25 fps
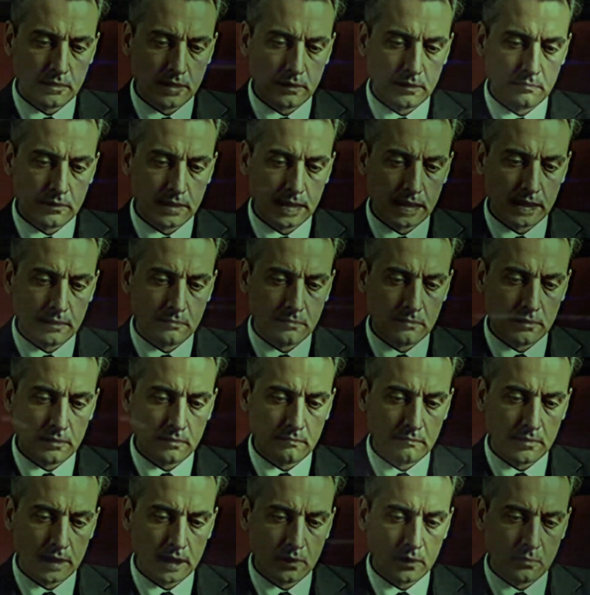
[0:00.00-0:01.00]
In the end,
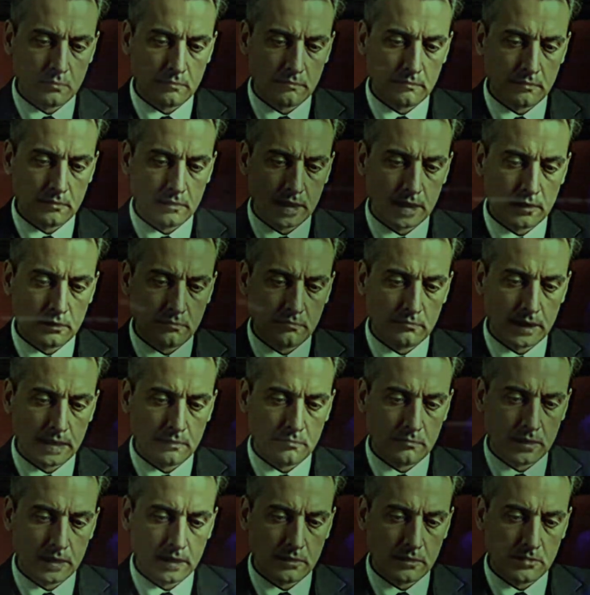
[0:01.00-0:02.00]
though, luck
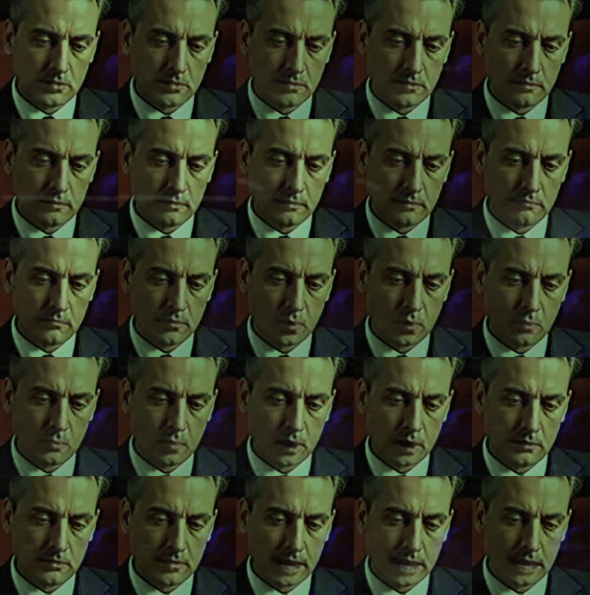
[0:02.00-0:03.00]
favored us, for
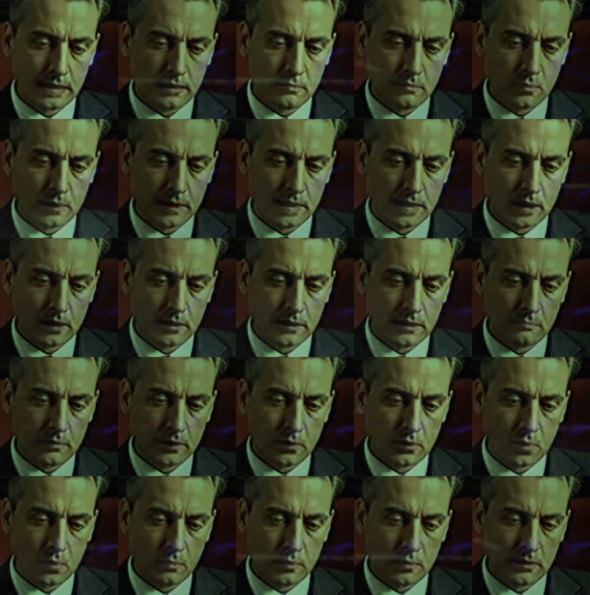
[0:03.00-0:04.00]
one day we heard of
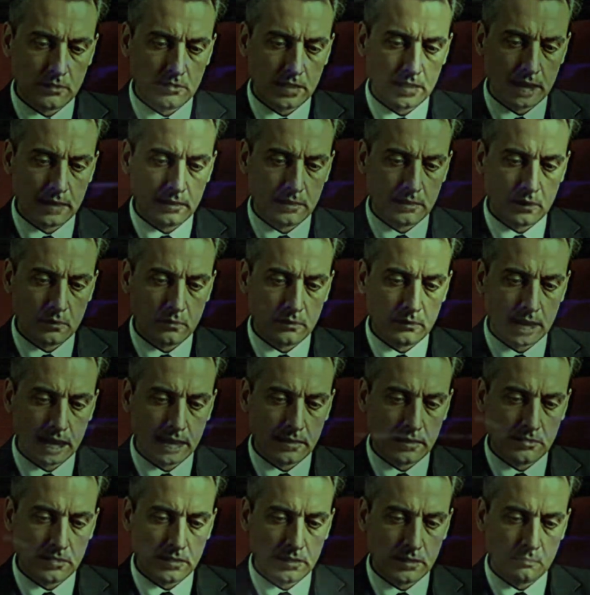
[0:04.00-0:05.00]
an almost ideal
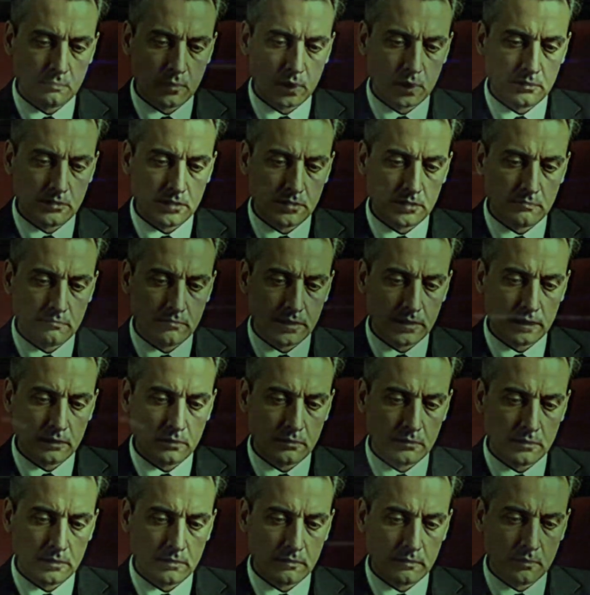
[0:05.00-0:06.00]
case in the Potter's
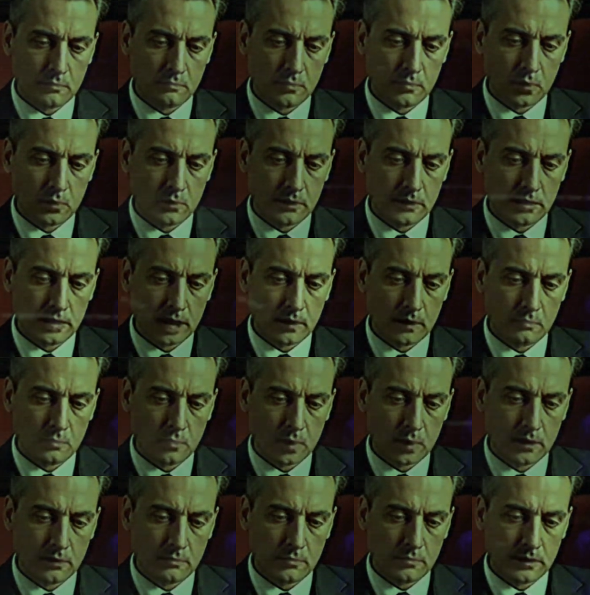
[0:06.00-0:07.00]
Field, a brawny young
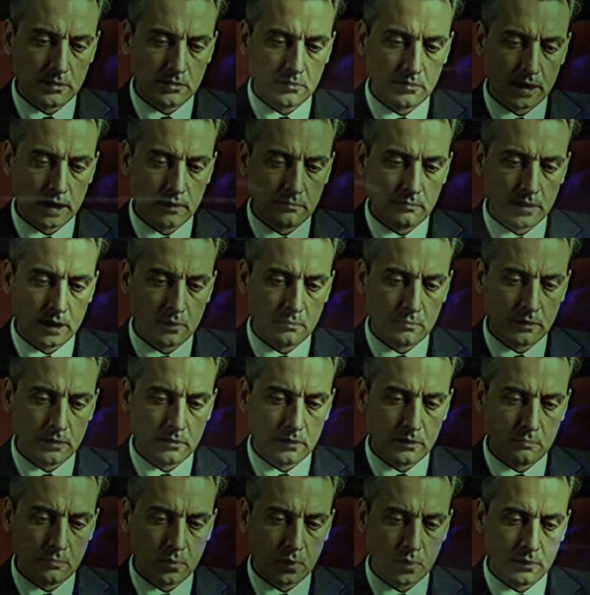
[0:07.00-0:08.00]
workman drowned
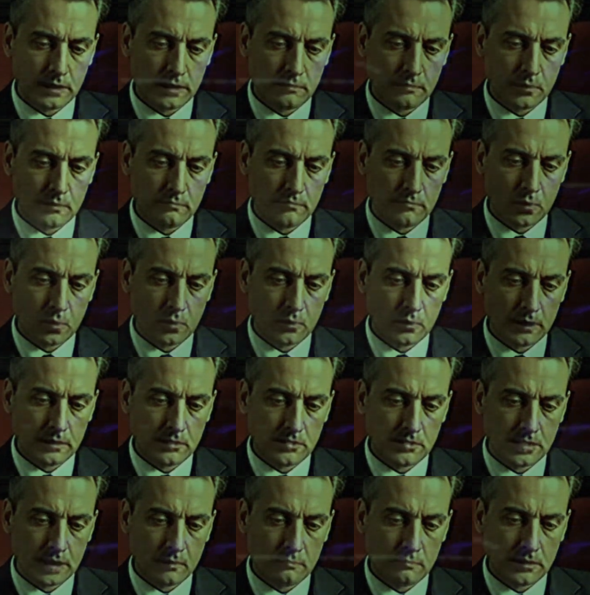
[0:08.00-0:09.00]
only the morning before
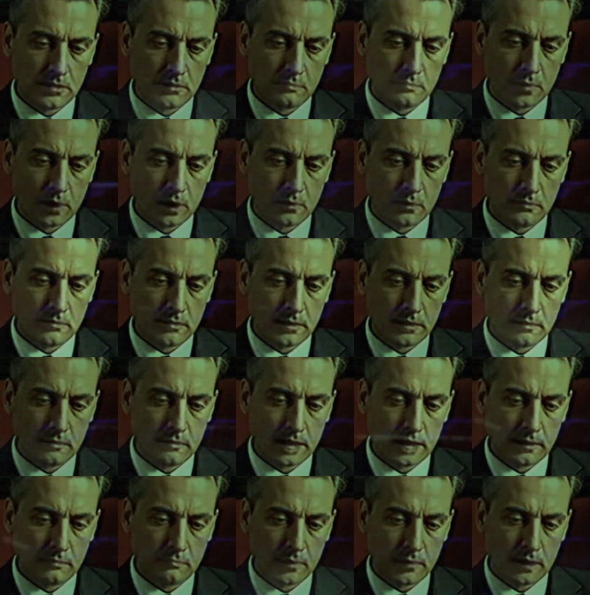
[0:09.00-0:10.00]
in Sumner's Pond,
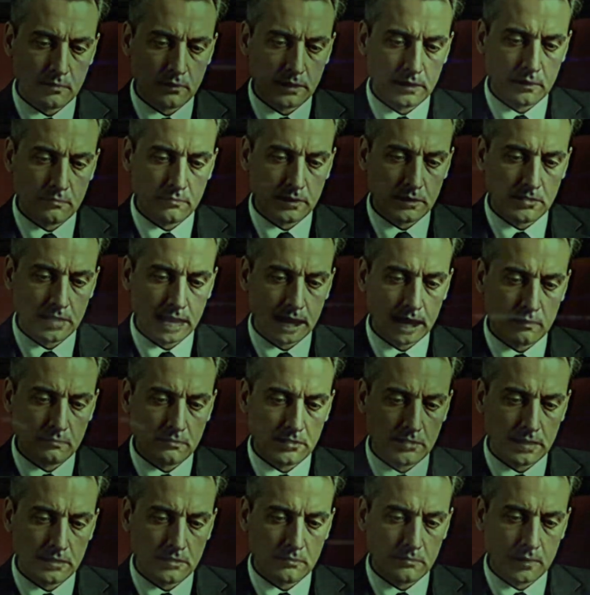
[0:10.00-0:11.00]
and buried at the
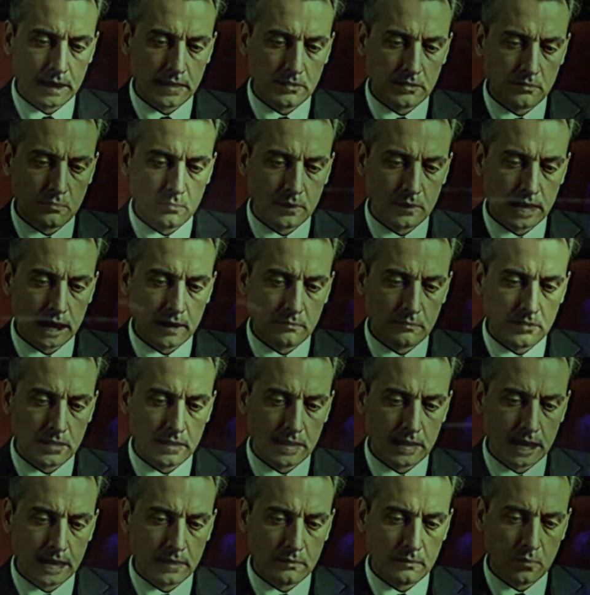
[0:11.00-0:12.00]
town's expense without
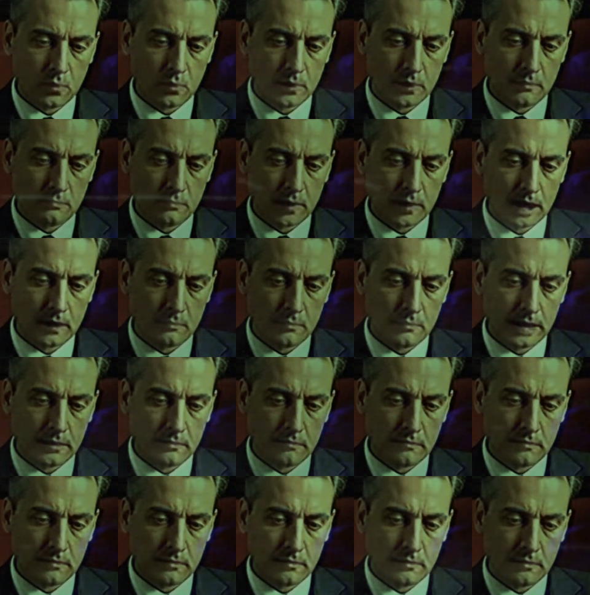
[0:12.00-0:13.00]
delay or
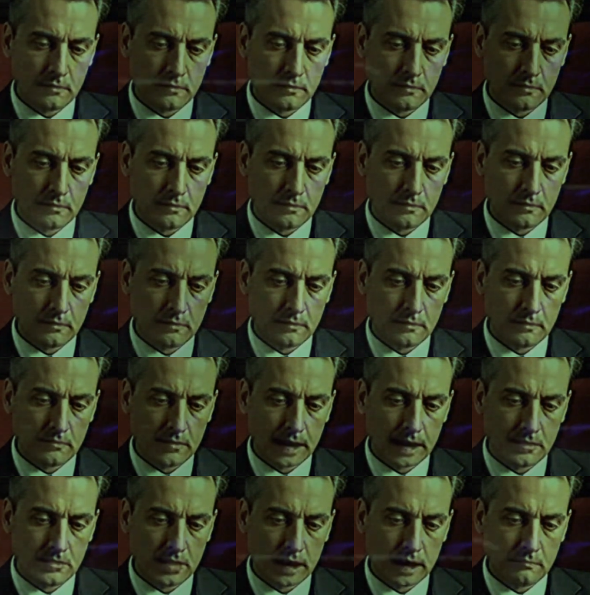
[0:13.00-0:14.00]
embalming.
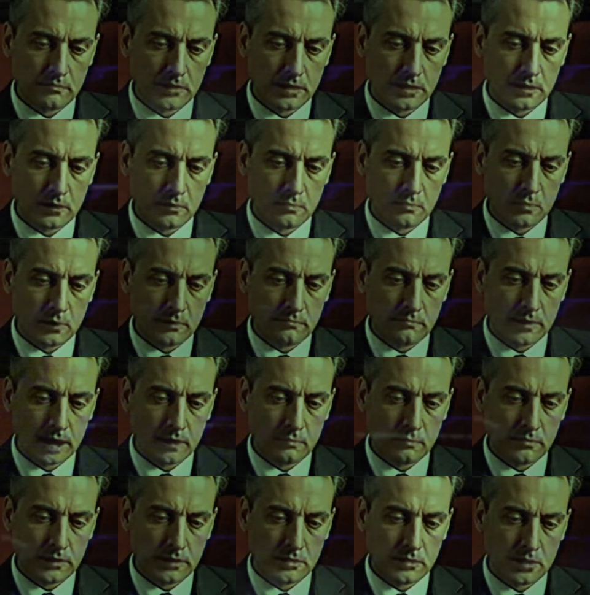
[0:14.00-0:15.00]
That afternoon we
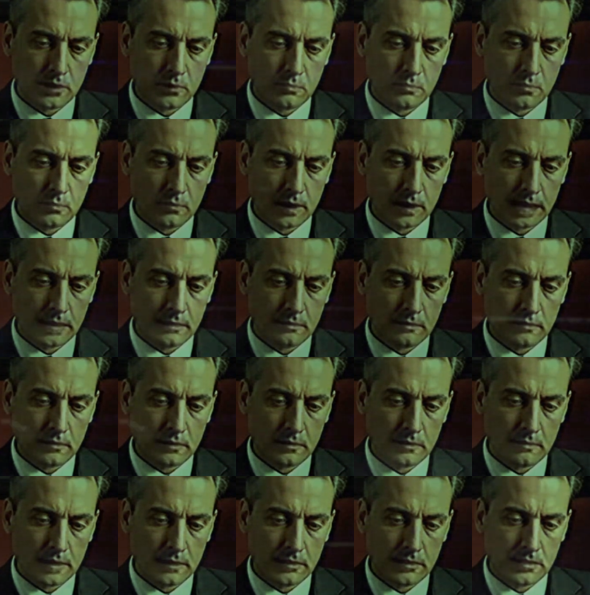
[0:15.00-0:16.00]
found the new grave,
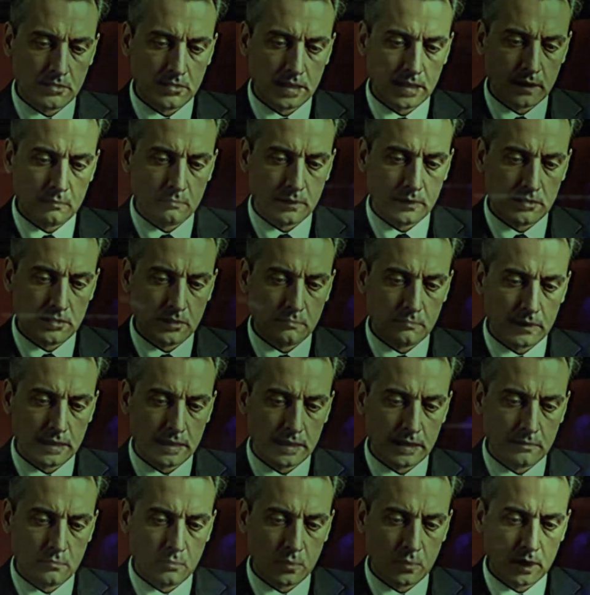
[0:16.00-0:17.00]
and determined to
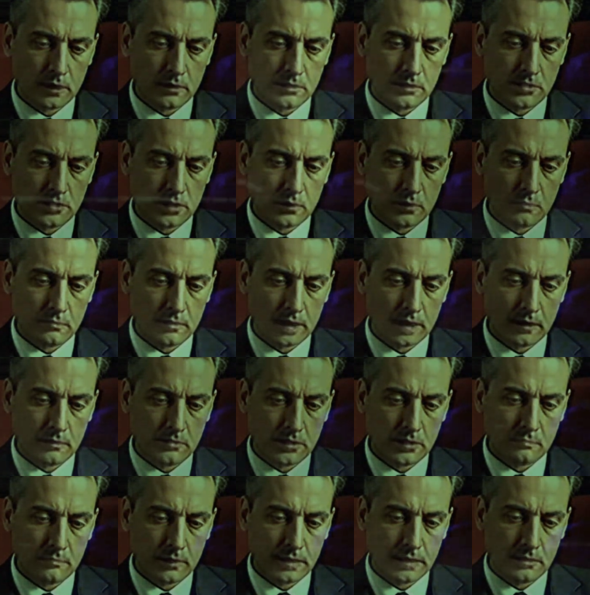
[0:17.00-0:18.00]
begin work soon
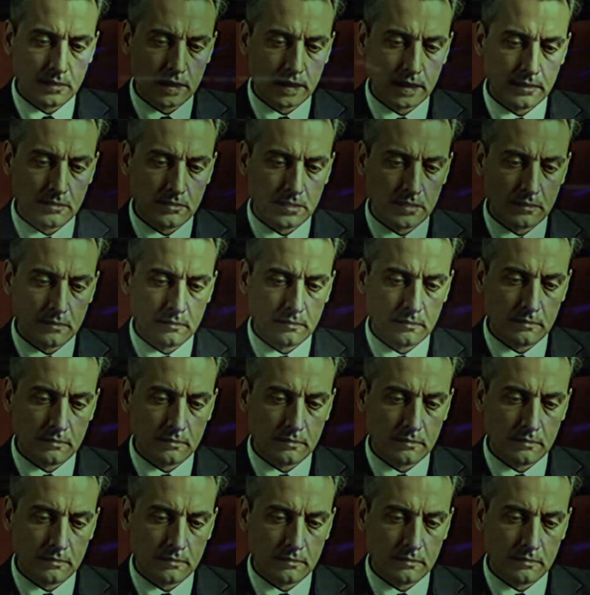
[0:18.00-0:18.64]
after midnight.